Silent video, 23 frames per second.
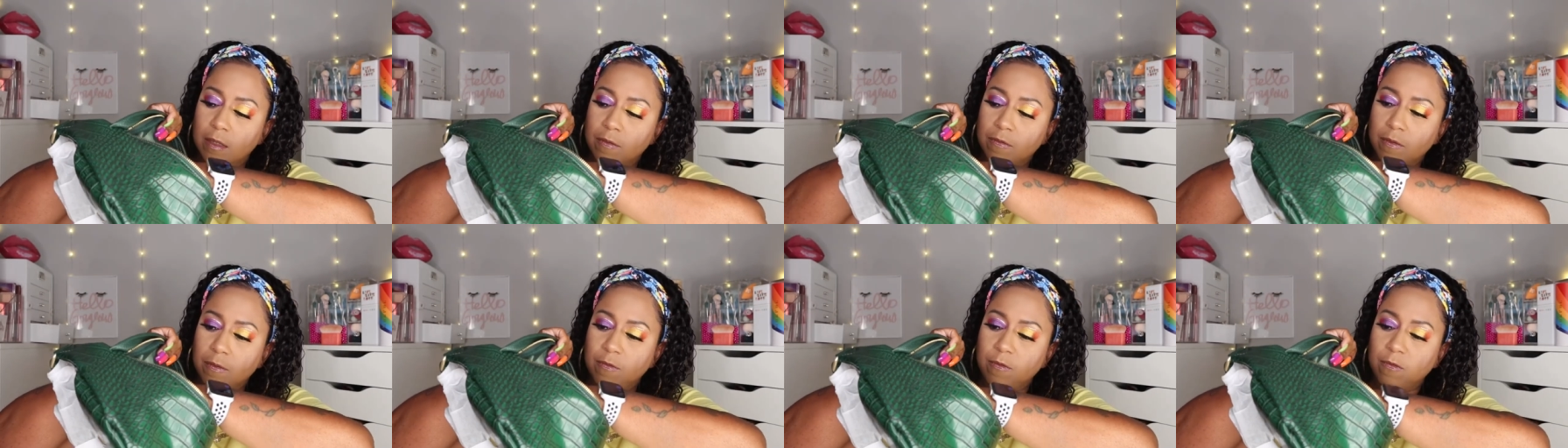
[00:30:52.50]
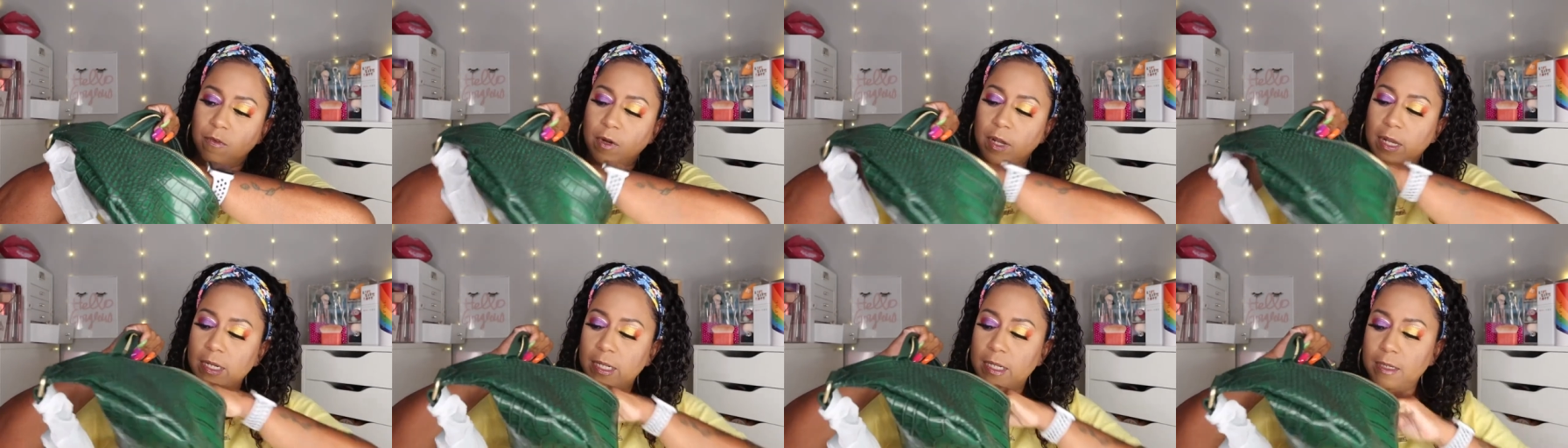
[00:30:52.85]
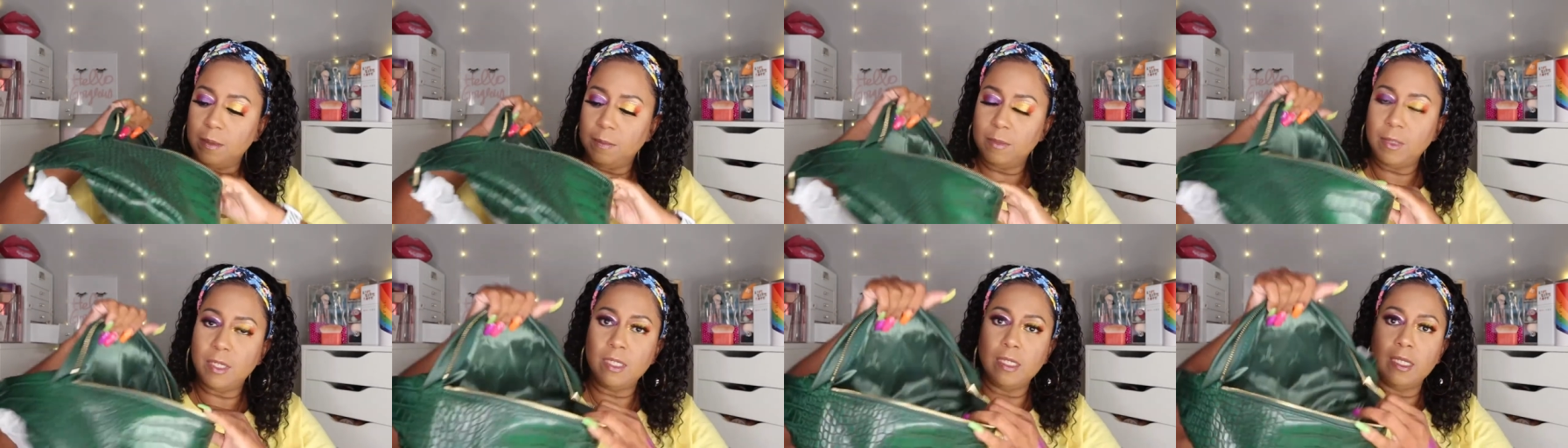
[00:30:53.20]
From Friday to
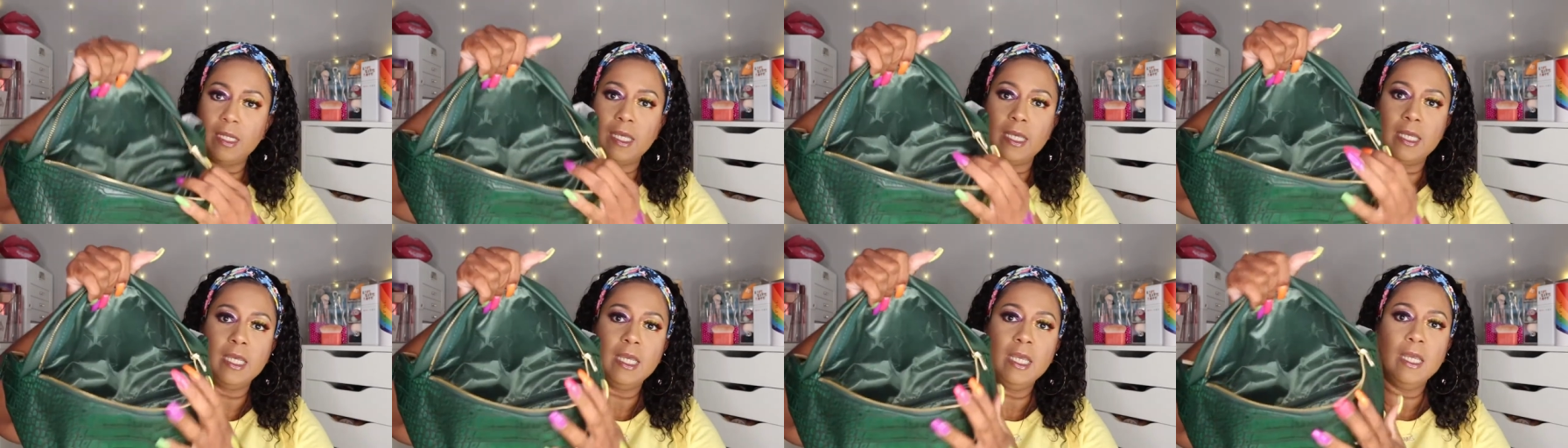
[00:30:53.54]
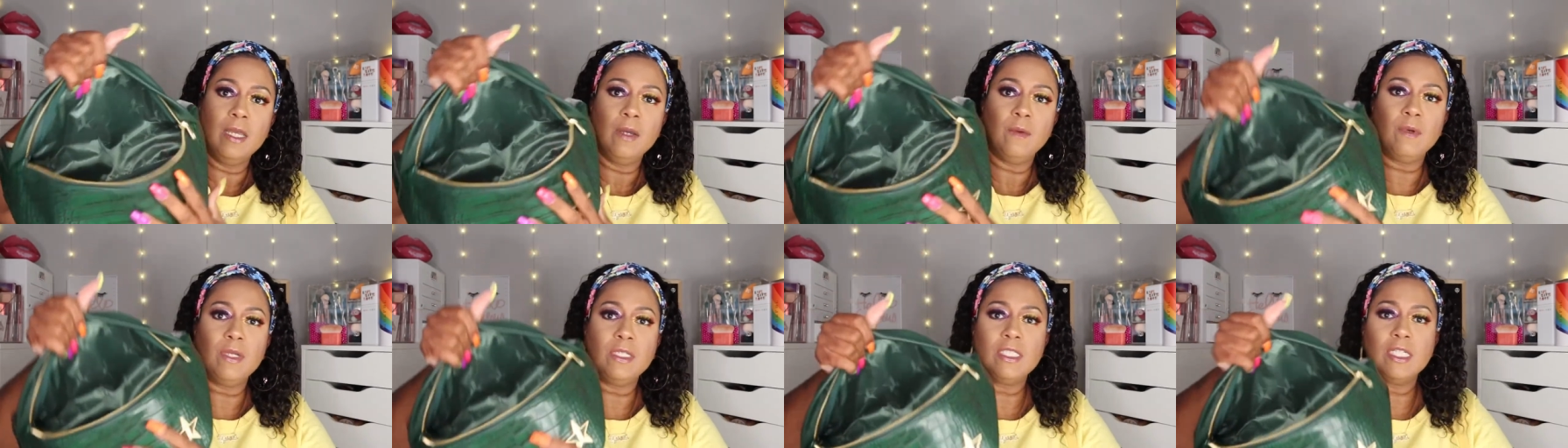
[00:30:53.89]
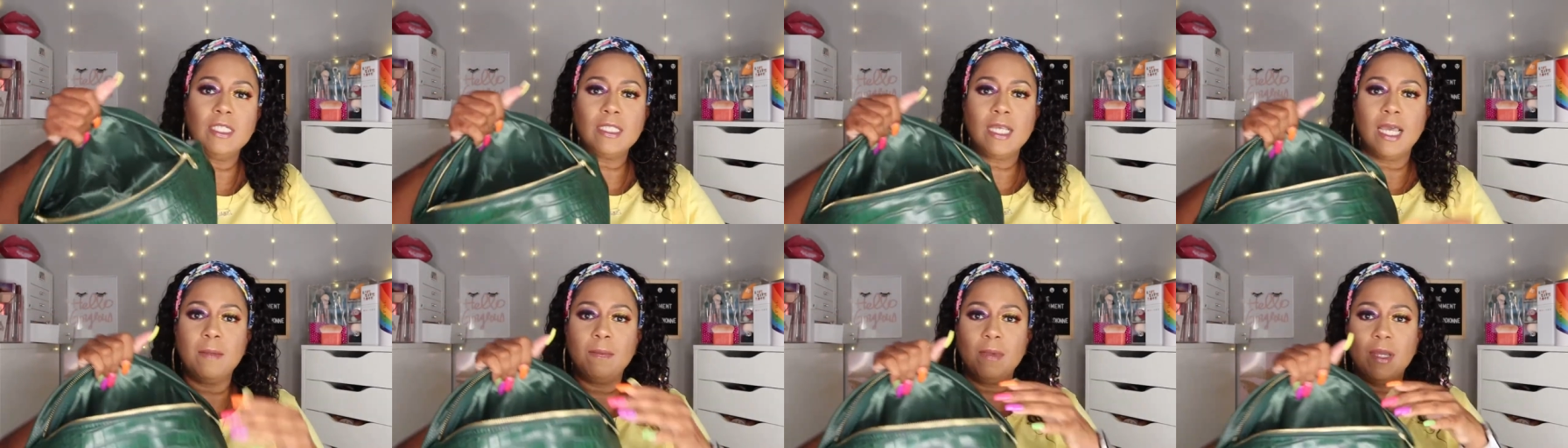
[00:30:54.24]
Monday. We
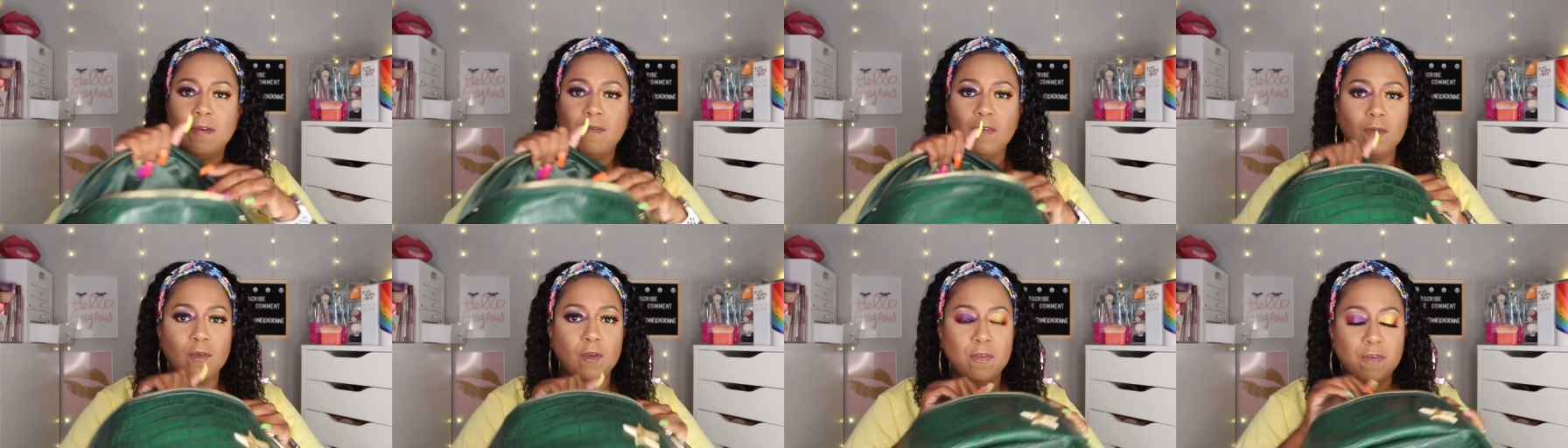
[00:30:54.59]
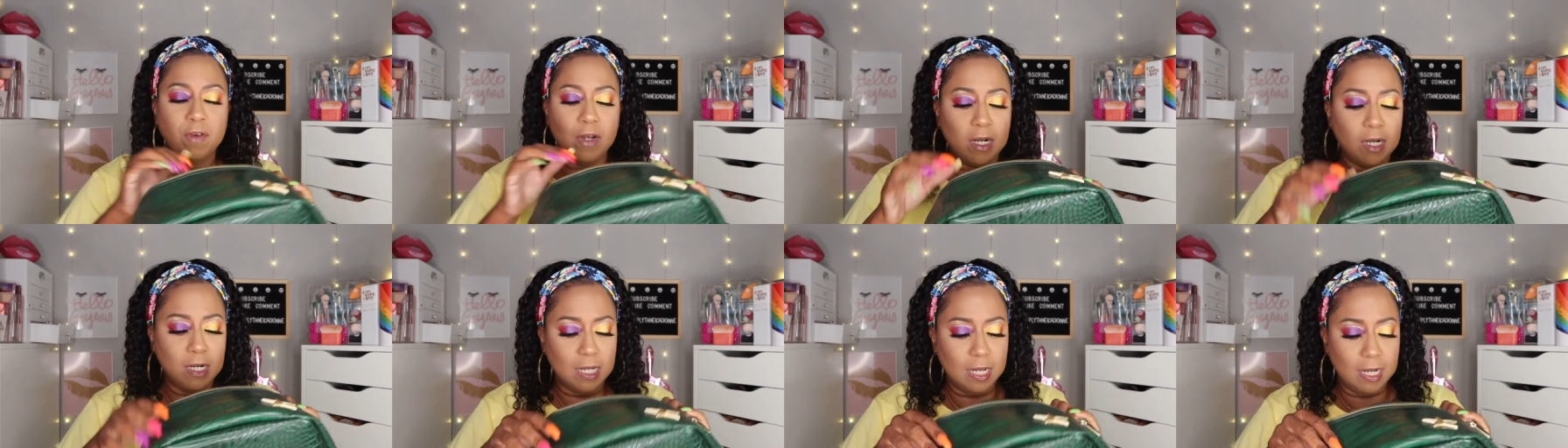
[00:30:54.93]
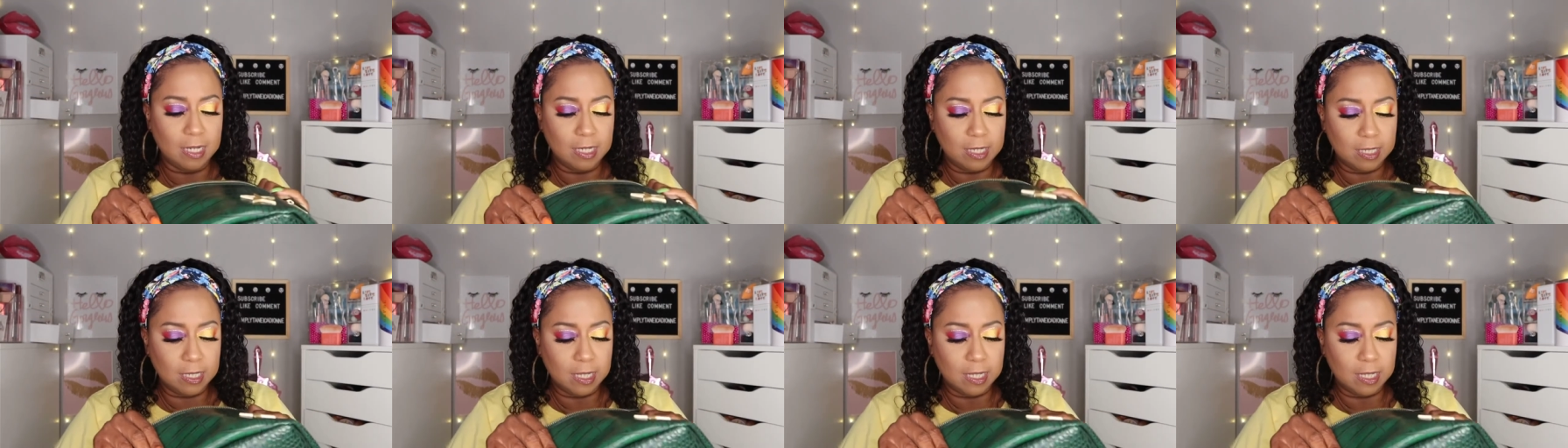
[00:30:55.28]
just got back from North Carolina.